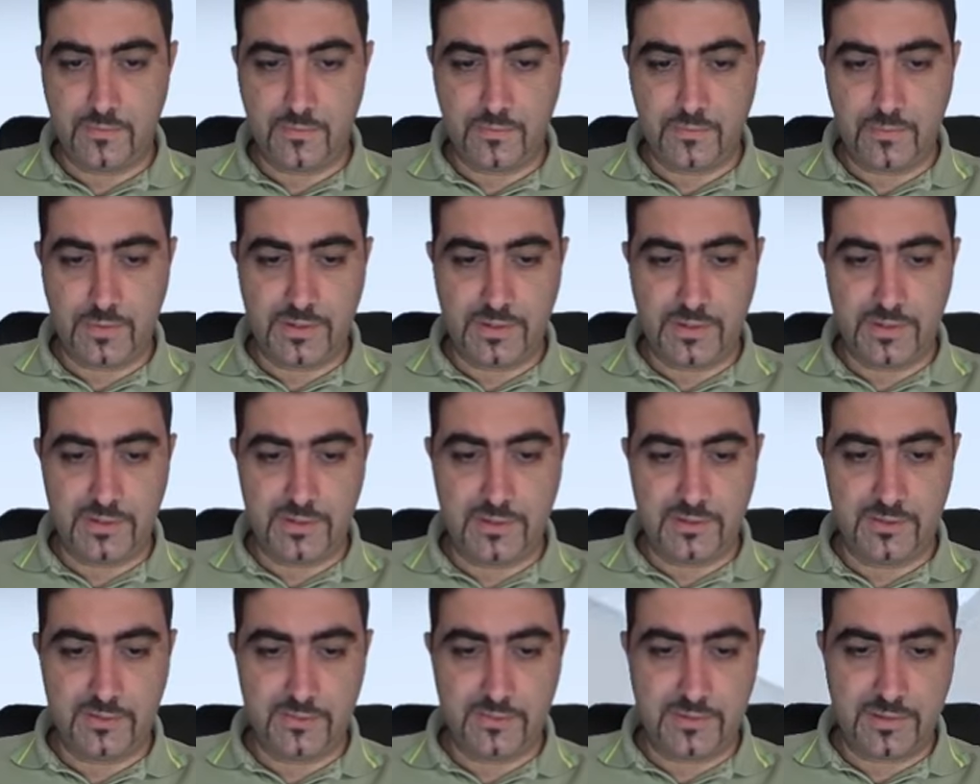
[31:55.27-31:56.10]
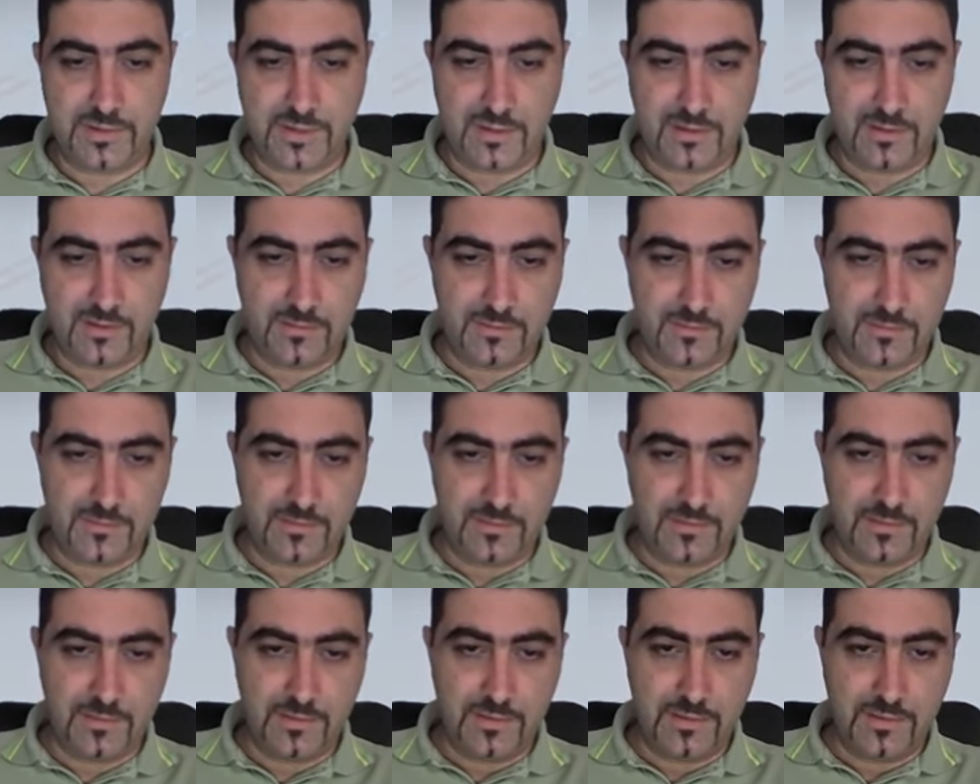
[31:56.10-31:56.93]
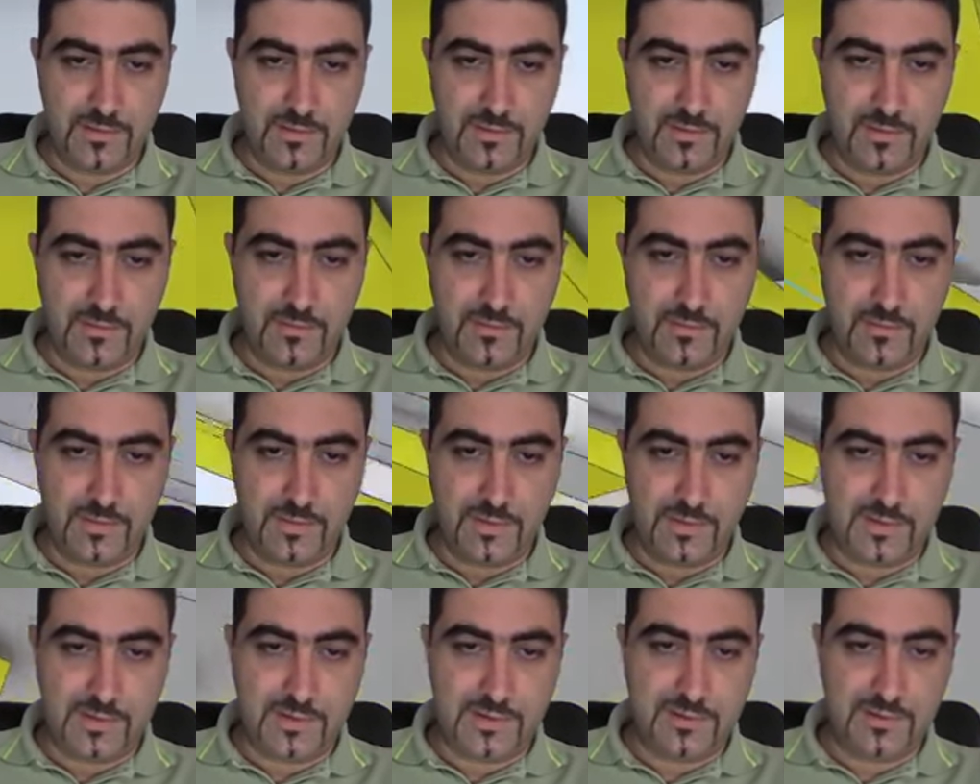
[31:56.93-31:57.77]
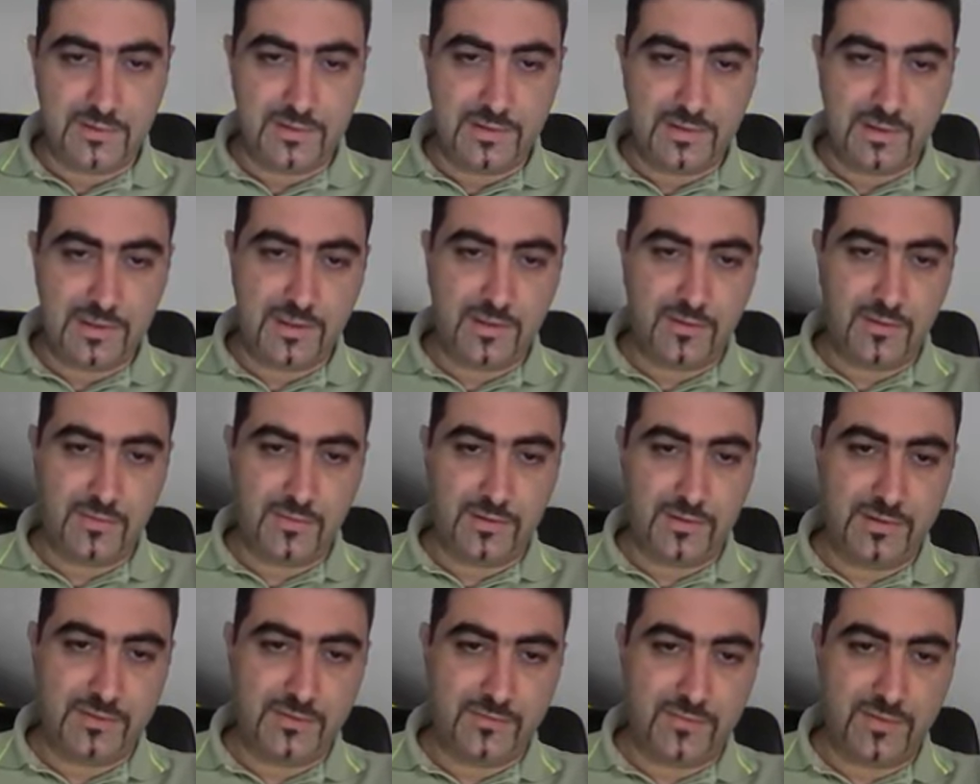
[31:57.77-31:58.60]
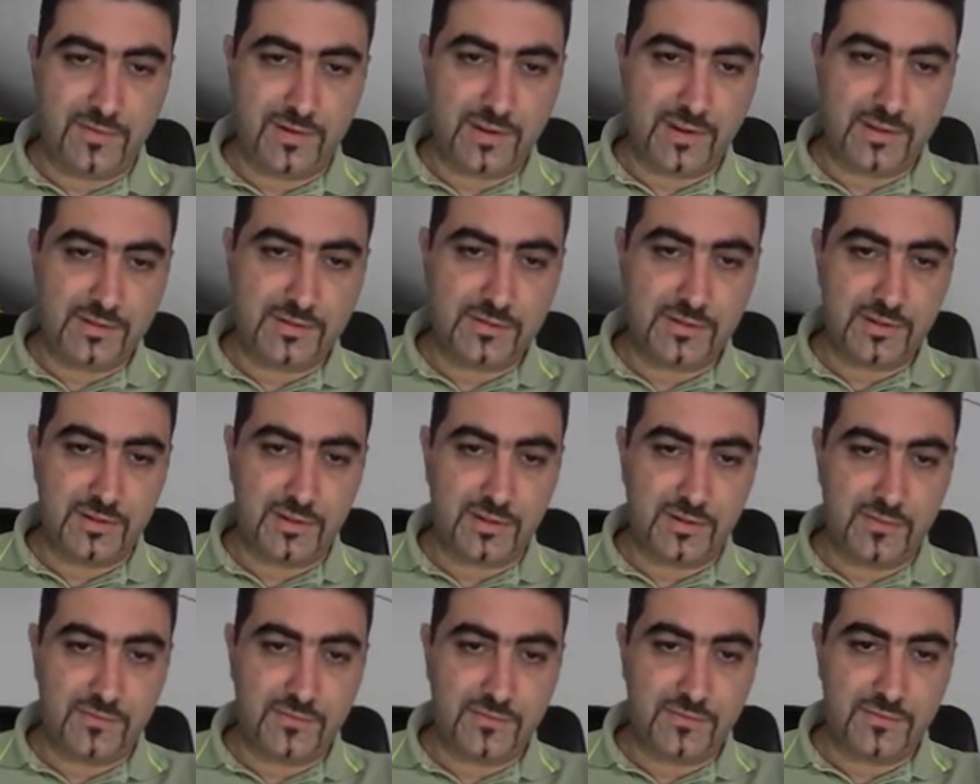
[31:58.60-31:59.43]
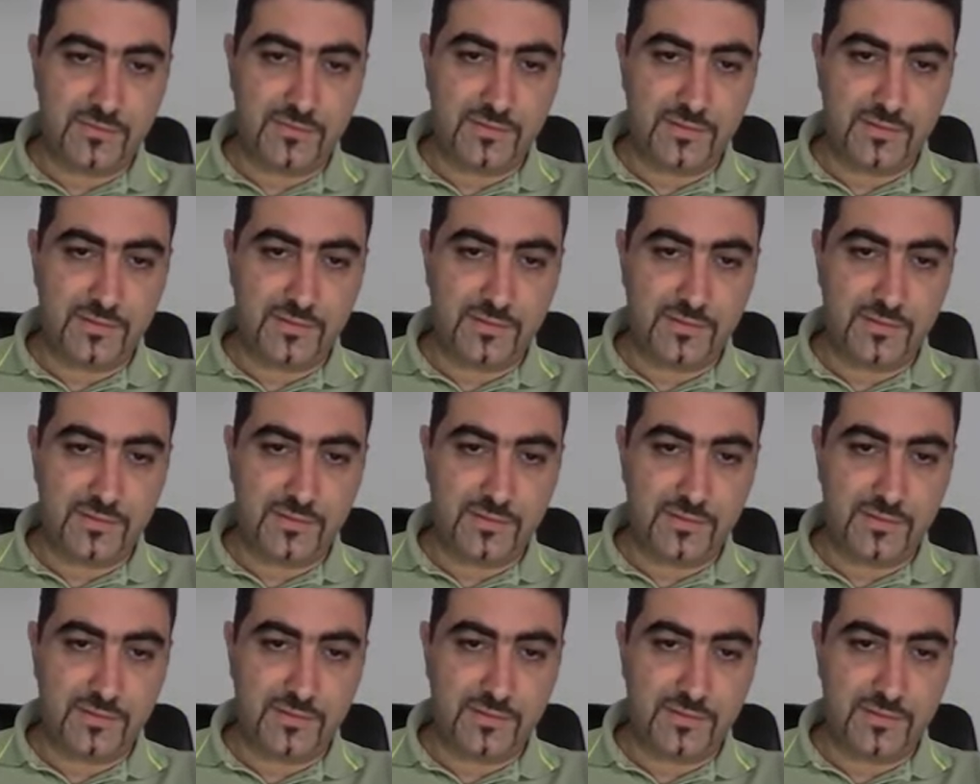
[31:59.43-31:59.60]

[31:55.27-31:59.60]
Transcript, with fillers: What did it do now? Well, now it flies off.